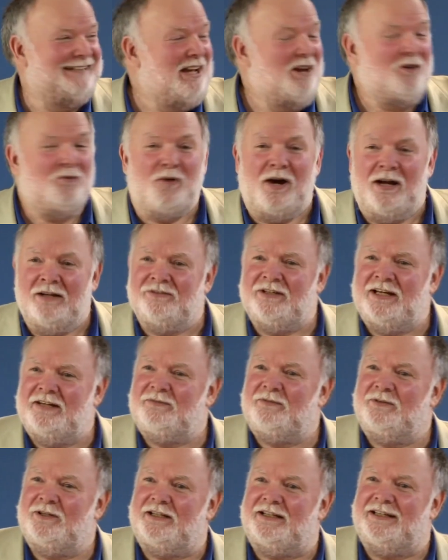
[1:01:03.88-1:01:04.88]
Why is that
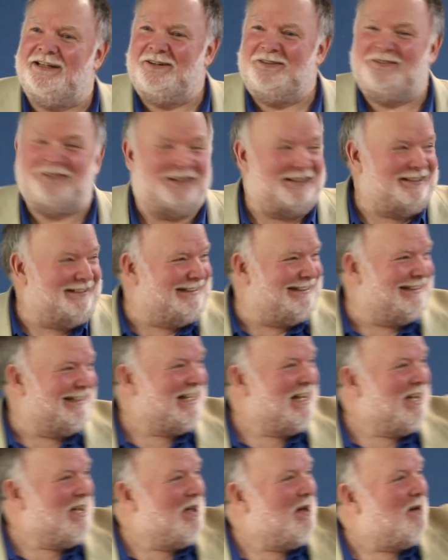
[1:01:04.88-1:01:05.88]
funny also?
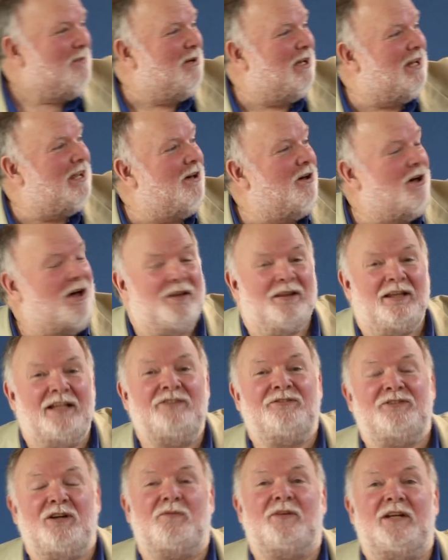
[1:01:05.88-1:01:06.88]
but a
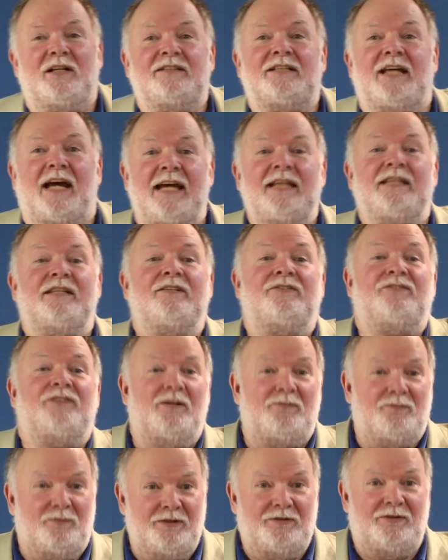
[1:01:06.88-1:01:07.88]
list over there, take this
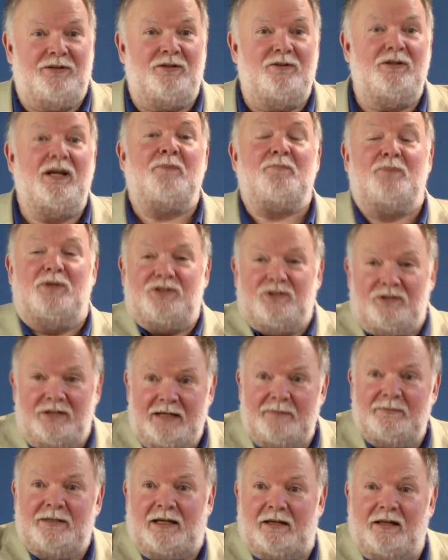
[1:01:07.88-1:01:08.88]
stuff with you and put your
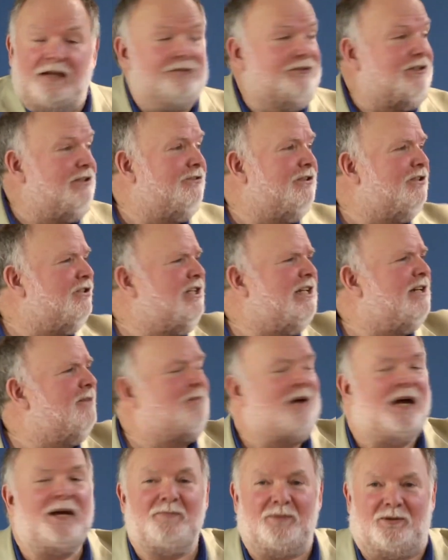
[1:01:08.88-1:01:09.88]
name down. There's just a sheet of
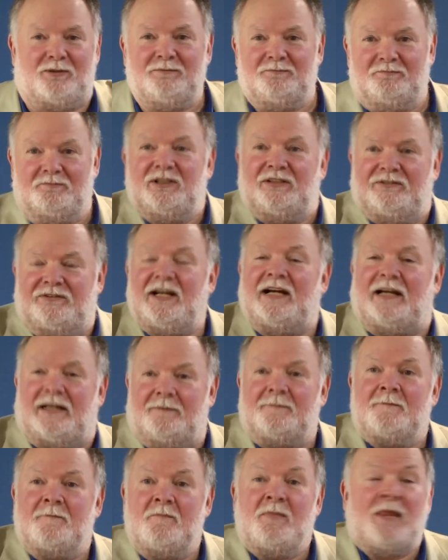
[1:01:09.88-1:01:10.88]
paper to sign.
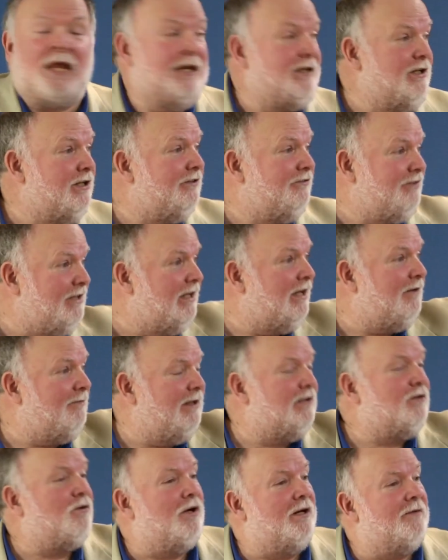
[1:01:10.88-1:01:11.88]
And you can see that I've
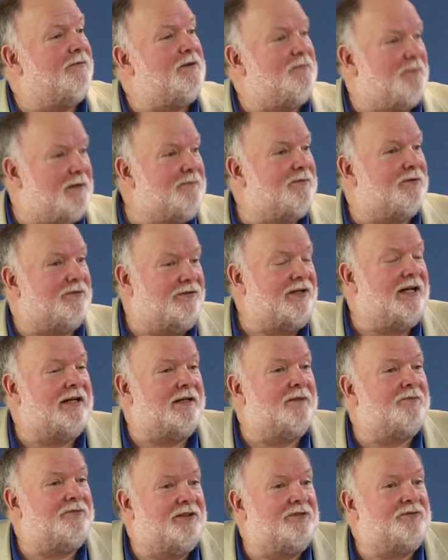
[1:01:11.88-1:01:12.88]
had quite a few people sign
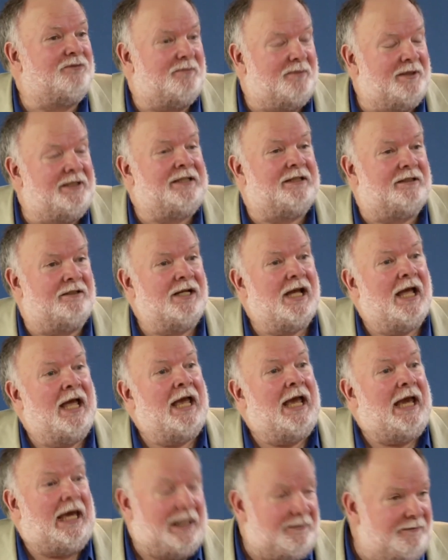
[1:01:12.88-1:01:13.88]
up since we've been here.
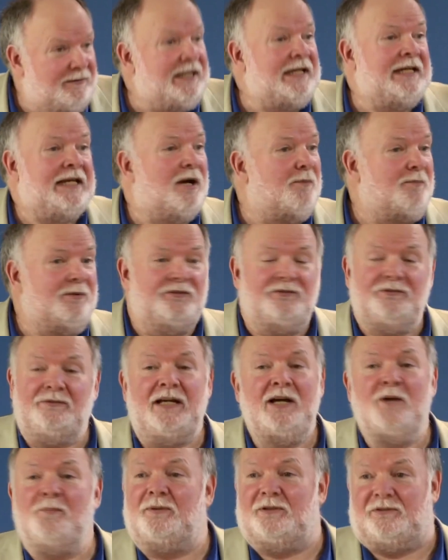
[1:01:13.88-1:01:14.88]
And if you can help us,
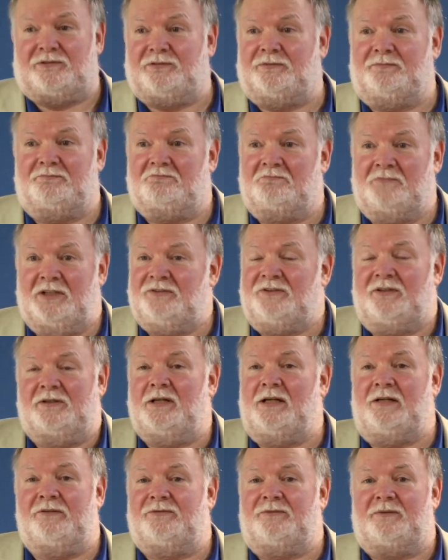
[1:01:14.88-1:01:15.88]
help us. It's, a,
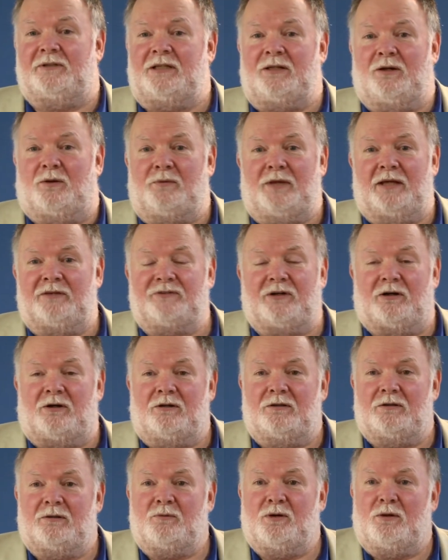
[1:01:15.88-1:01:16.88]
it's you know, that's
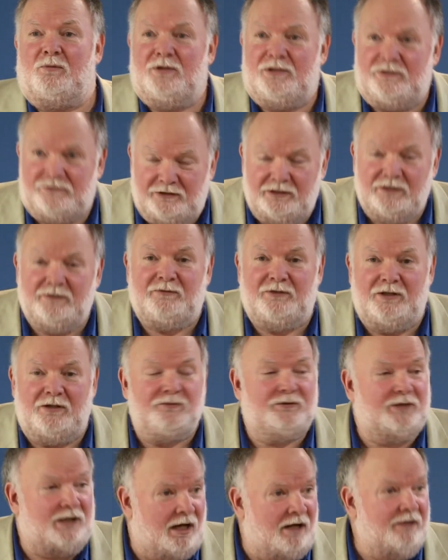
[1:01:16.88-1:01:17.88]
all. We're just looking for
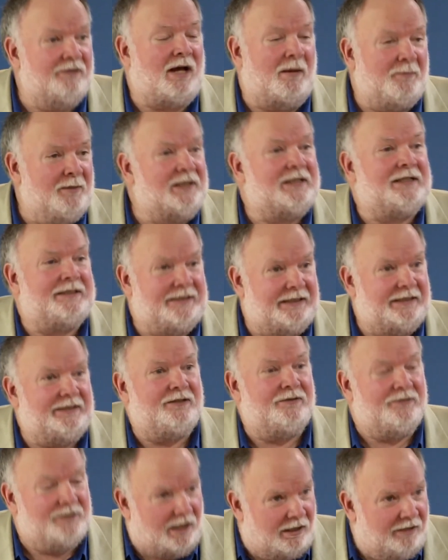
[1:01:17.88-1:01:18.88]
those. God, I'm going to
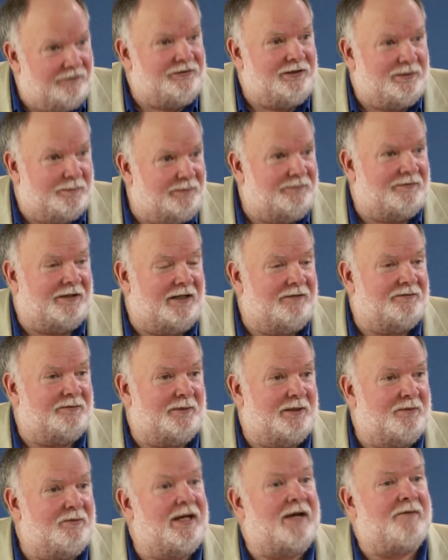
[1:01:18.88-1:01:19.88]
continue. God's going to provide for
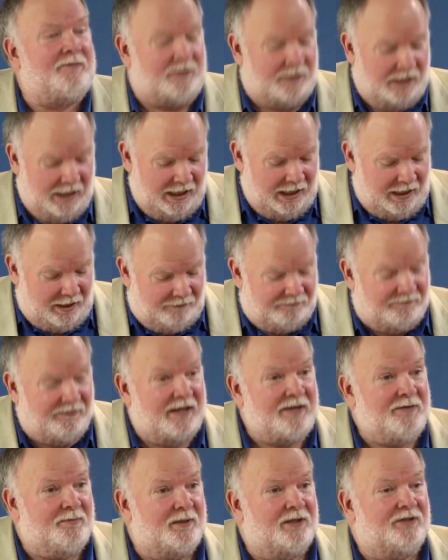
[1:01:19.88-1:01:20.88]
me. We have a, a
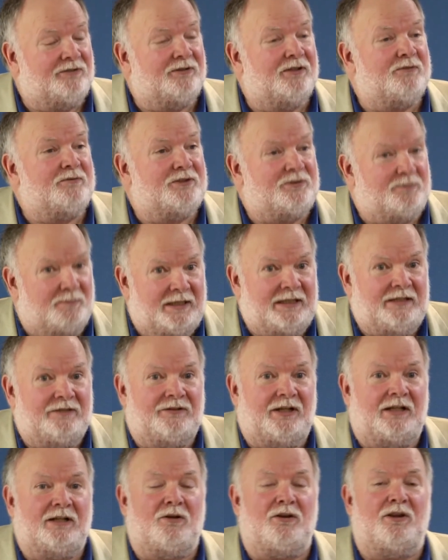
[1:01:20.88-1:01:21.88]
faith ministry, which means
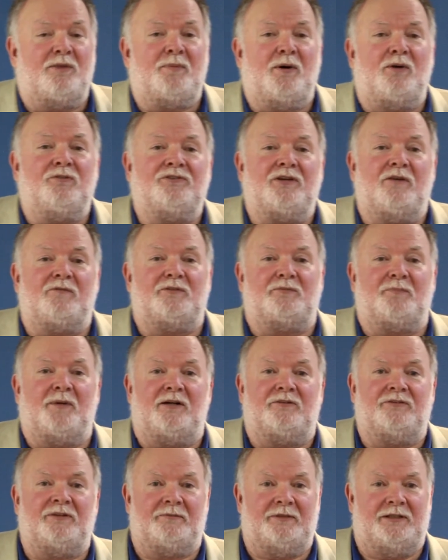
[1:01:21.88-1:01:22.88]
I go to the post office
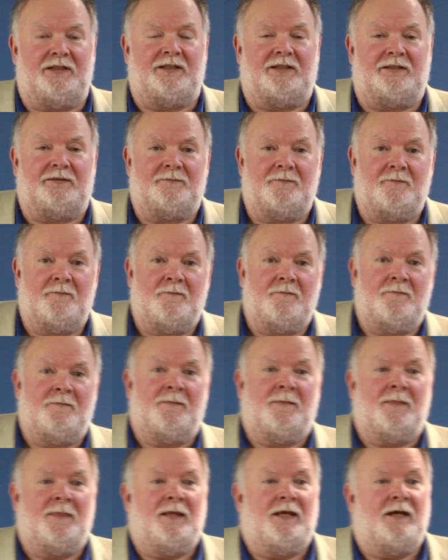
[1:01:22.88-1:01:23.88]
box every day.
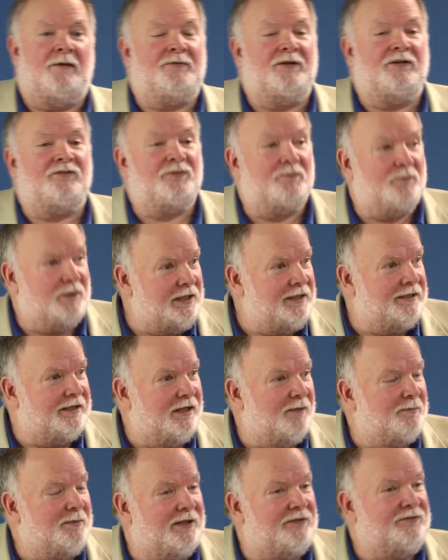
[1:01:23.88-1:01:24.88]
If there's some money there,
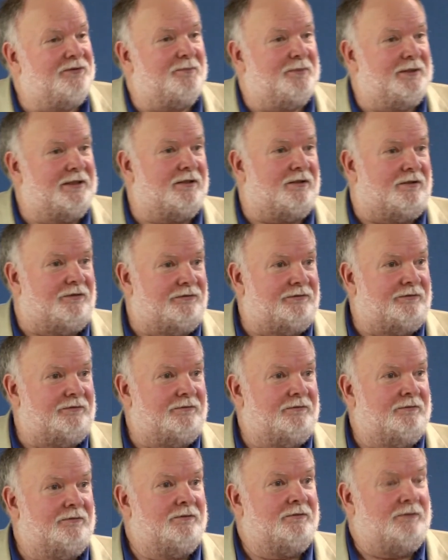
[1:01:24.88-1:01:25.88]
I pay some bills.
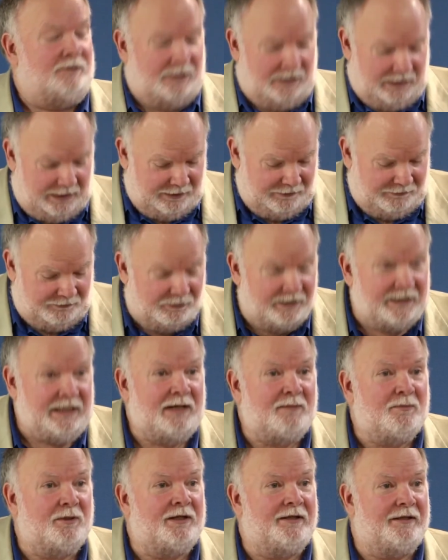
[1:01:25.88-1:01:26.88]
If there isn't
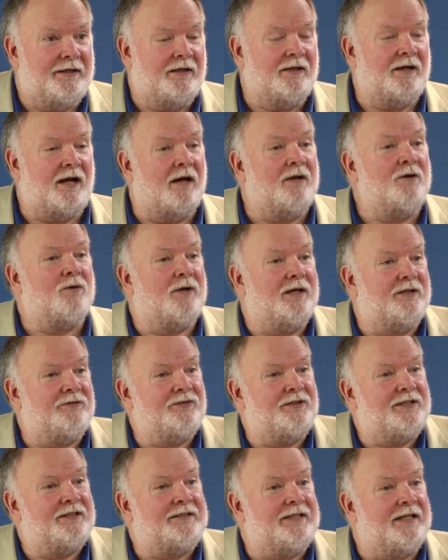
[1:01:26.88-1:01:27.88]
any money there, I don't
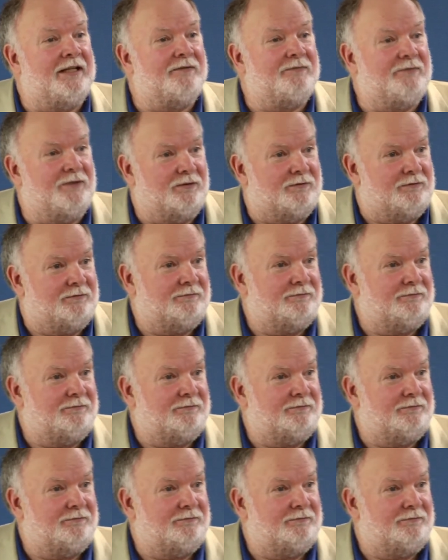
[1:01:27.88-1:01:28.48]
answer the telephone.